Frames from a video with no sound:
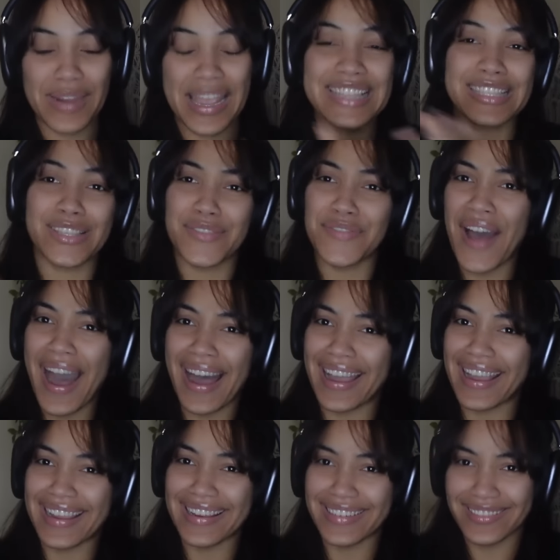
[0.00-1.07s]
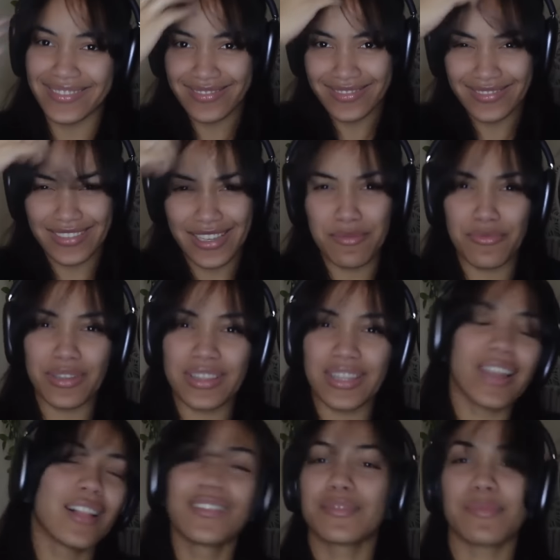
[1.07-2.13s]
it's fine. And what the
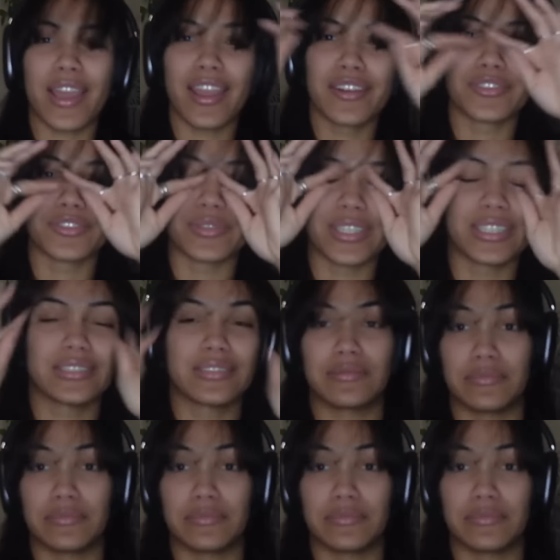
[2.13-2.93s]
hell is my hair doing?